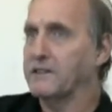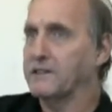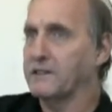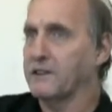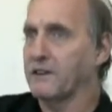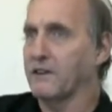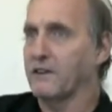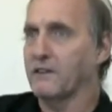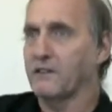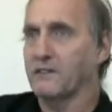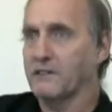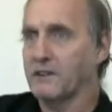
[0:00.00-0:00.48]

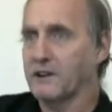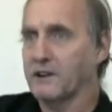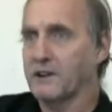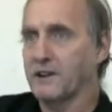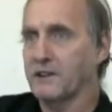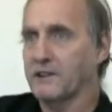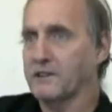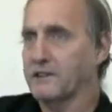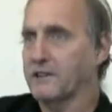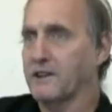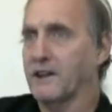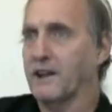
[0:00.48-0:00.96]
So
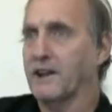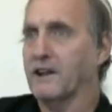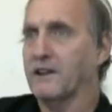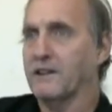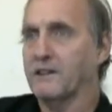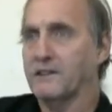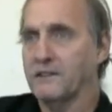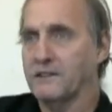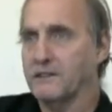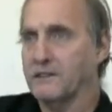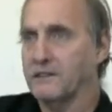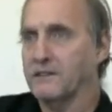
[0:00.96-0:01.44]
because of
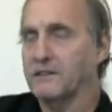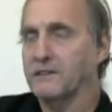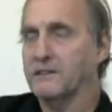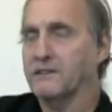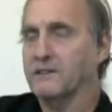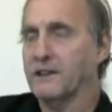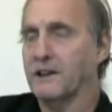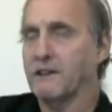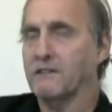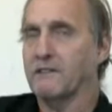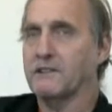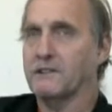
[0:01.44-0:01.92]

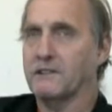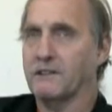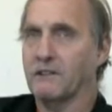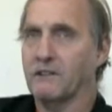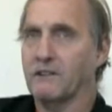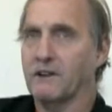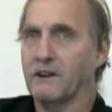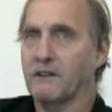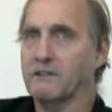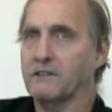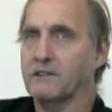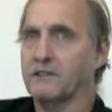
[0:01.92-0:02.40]
that was the
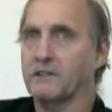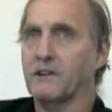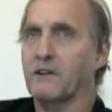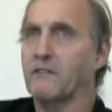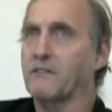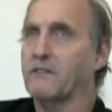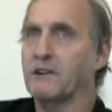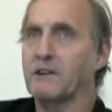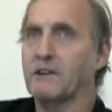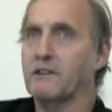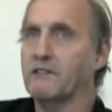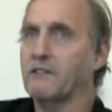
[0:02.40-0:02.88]
outcome. So
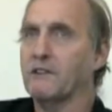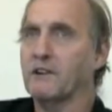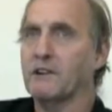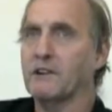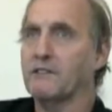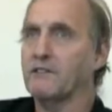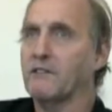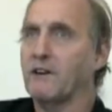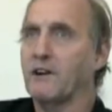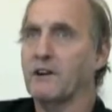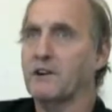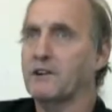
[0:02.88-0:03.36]
nobody
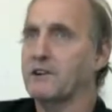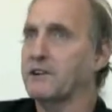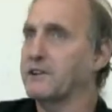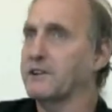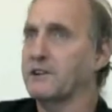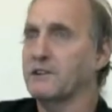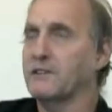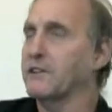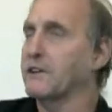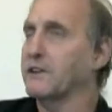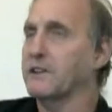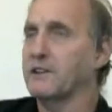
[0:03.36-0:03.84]
really wanted to
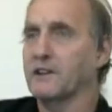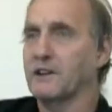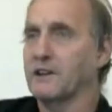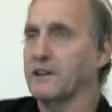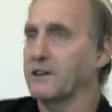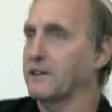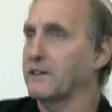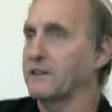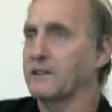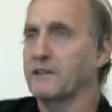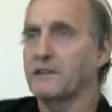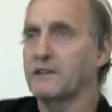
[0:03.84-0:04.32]
do
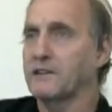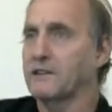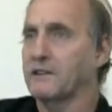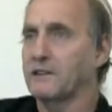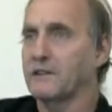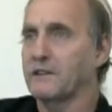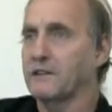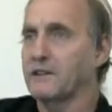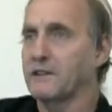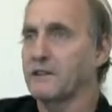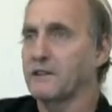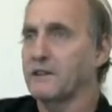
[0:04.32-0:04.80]
anything.
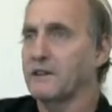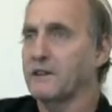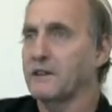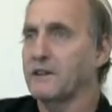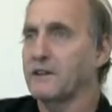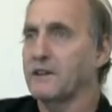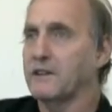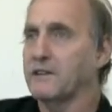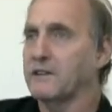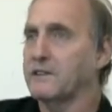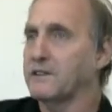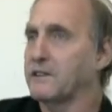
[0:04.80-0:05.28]

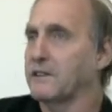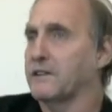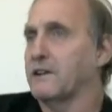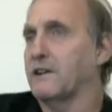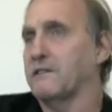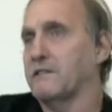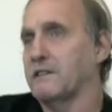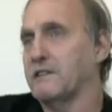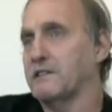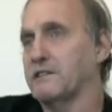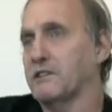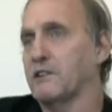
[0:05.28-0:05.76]

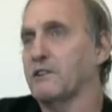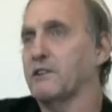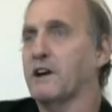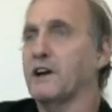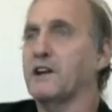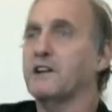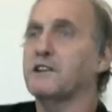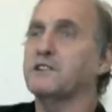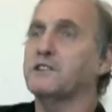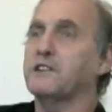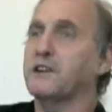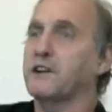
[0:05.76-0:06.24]
It's
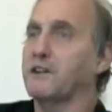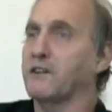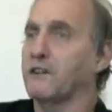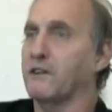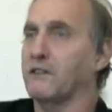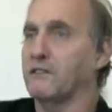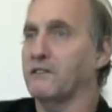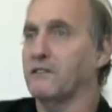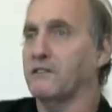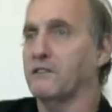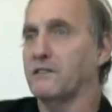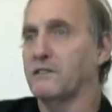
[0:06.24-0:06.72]
okay to stay
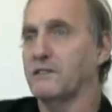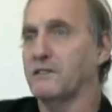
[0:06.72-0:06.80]
home.